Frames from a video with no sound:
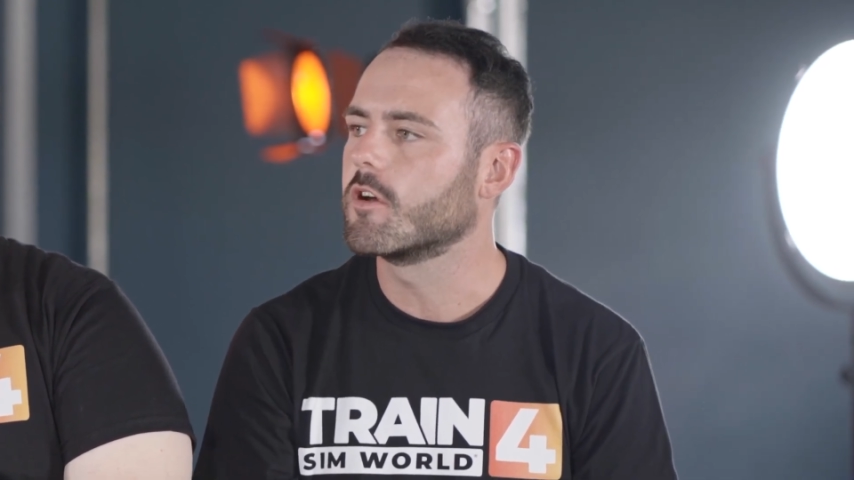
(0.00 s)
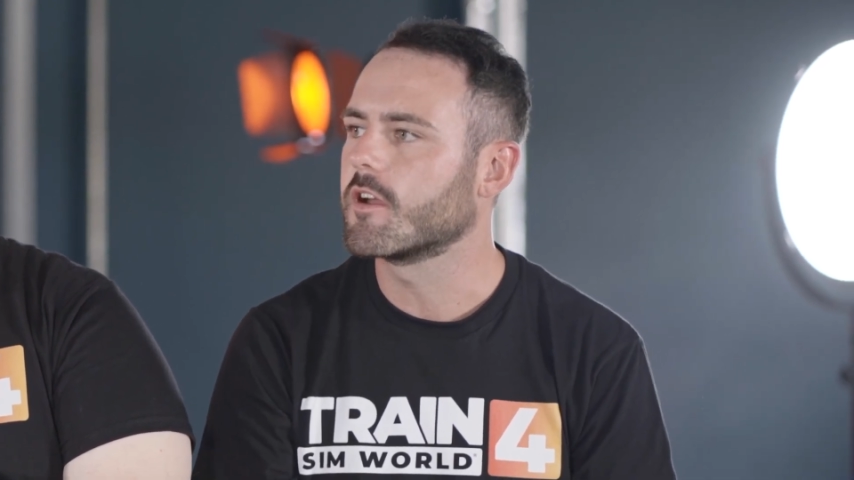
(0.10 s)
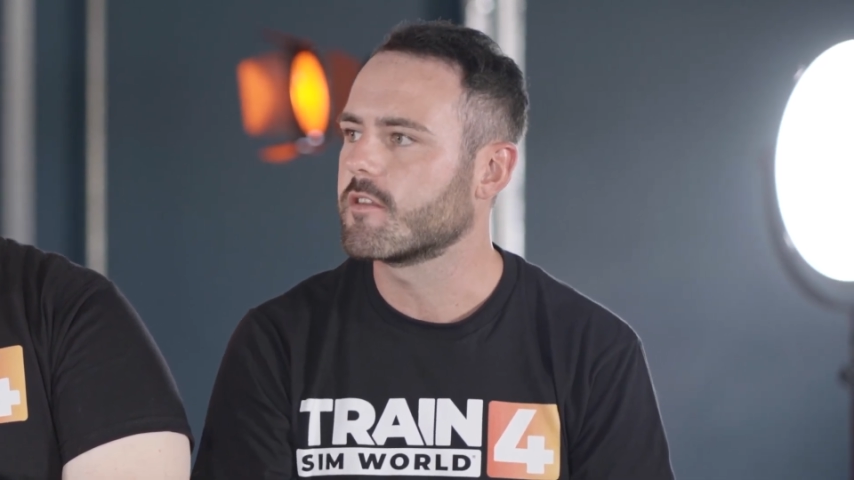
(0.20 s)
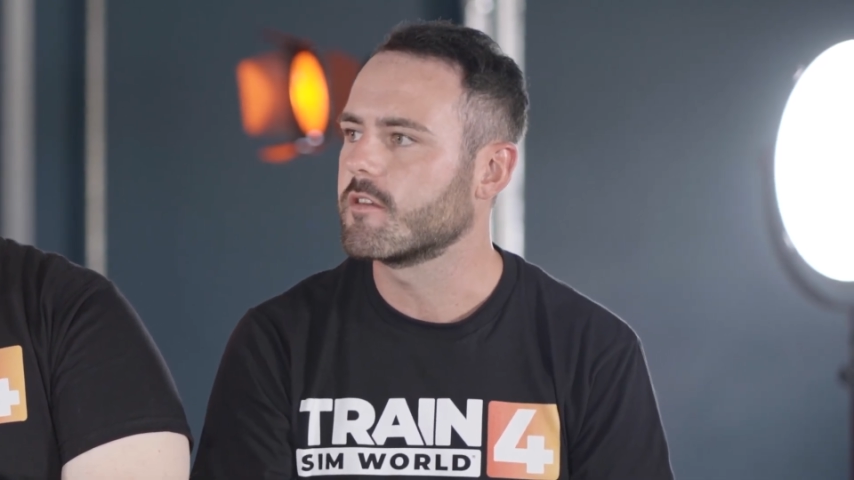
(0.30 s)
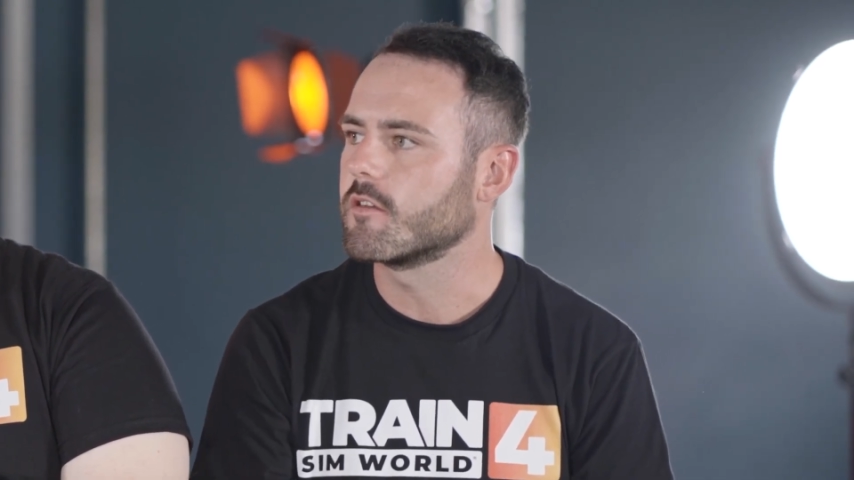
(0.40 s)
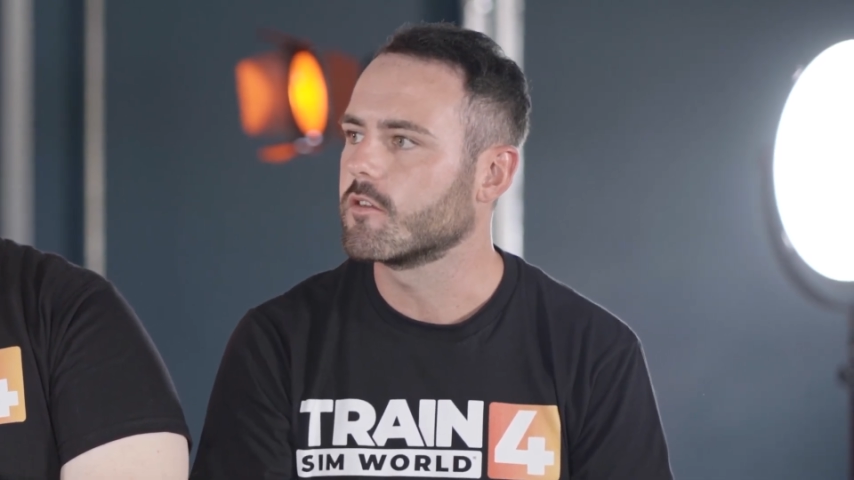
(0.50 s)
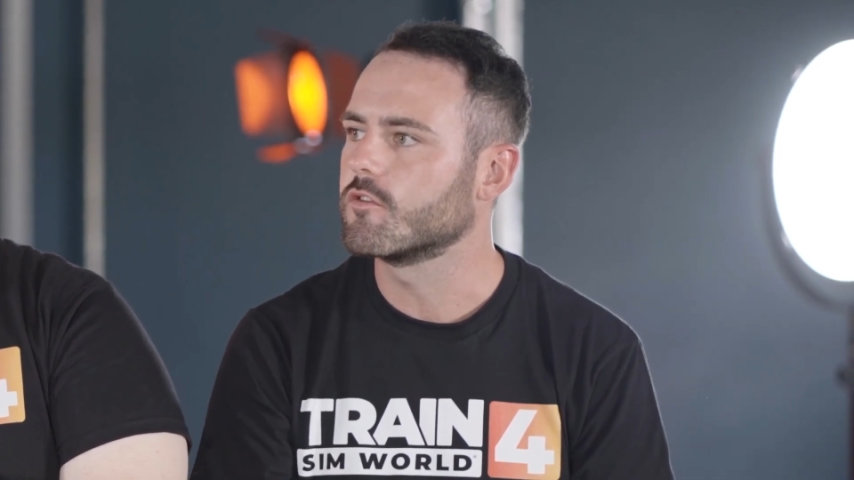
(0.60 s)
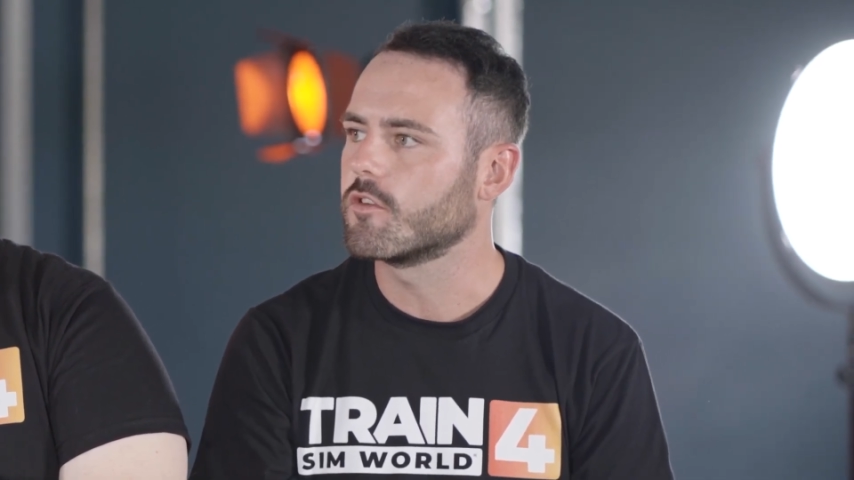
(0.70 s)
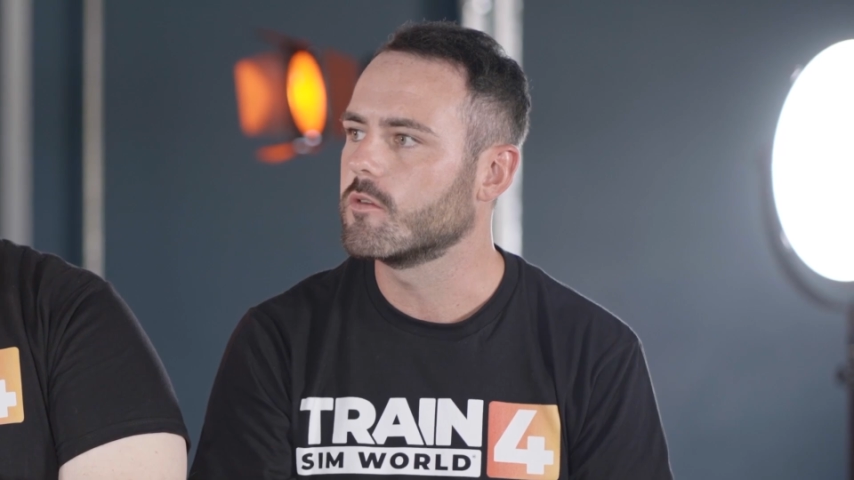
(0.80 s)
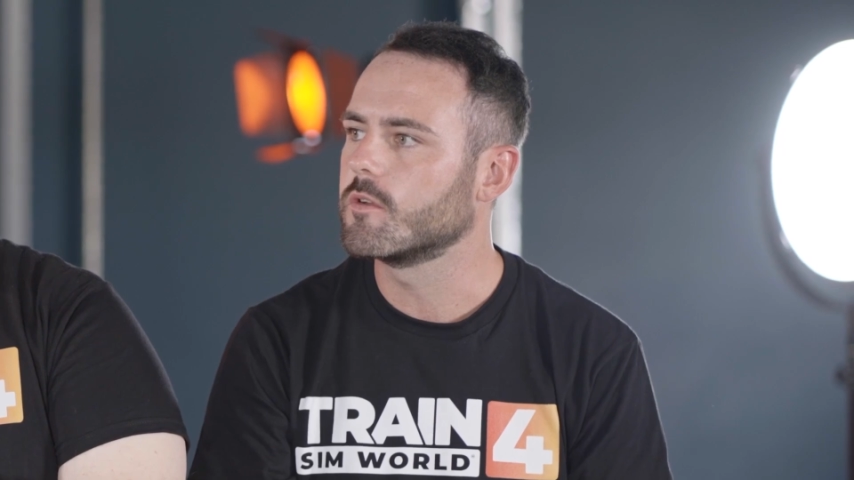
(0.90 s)
variety and
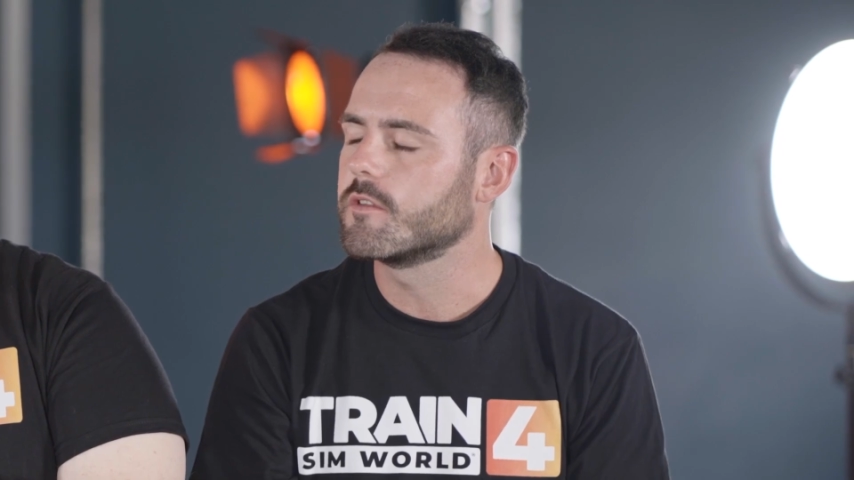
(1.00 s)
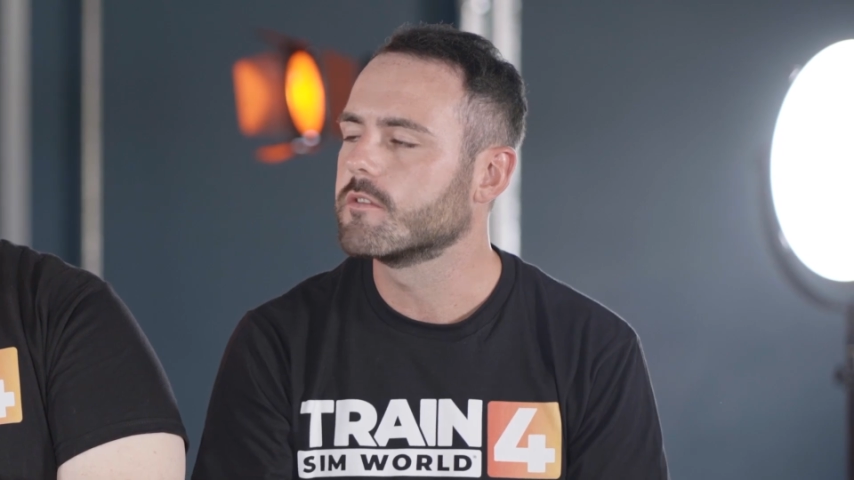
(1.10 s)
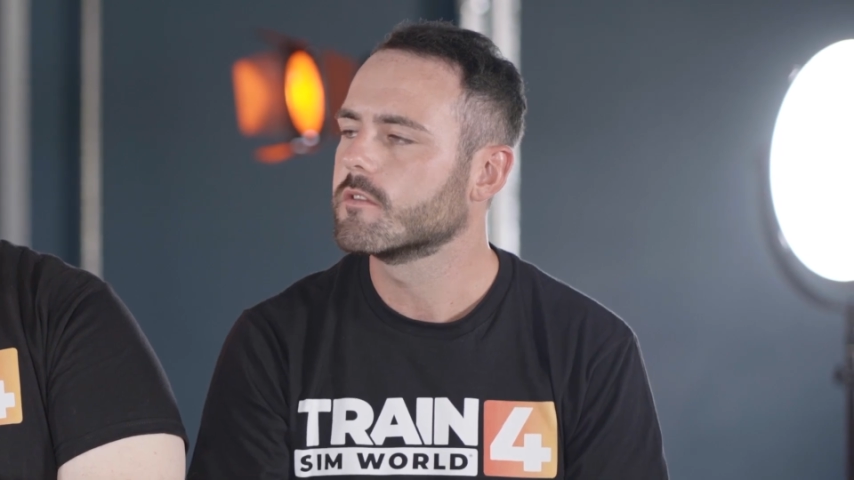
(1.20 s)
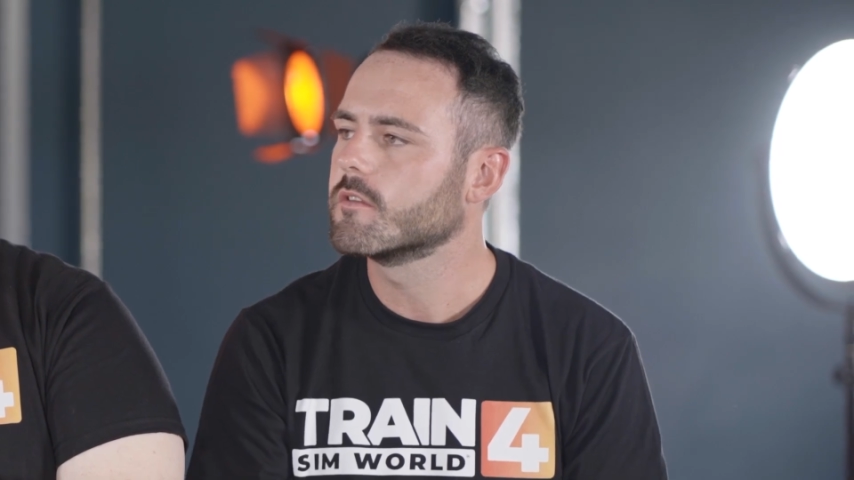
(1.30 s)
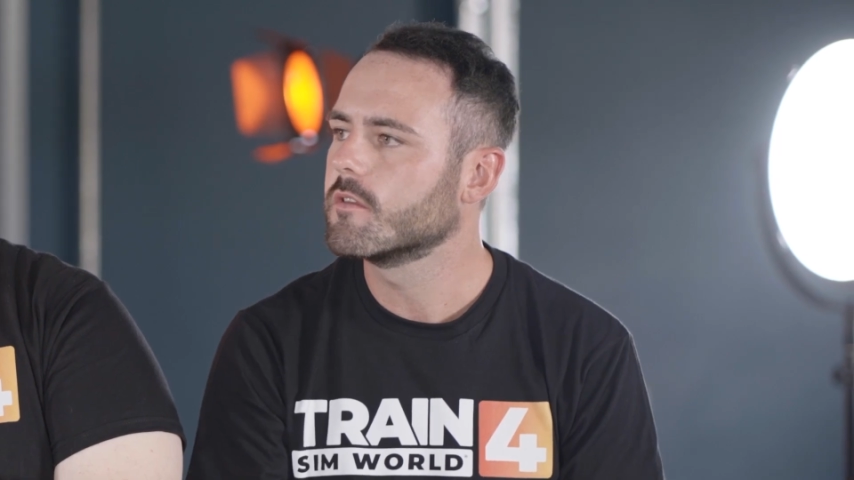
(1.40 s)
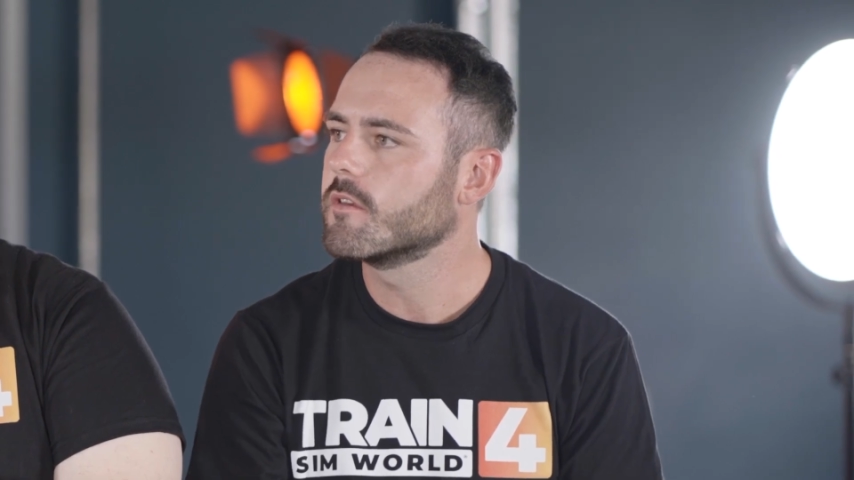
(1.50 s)
control is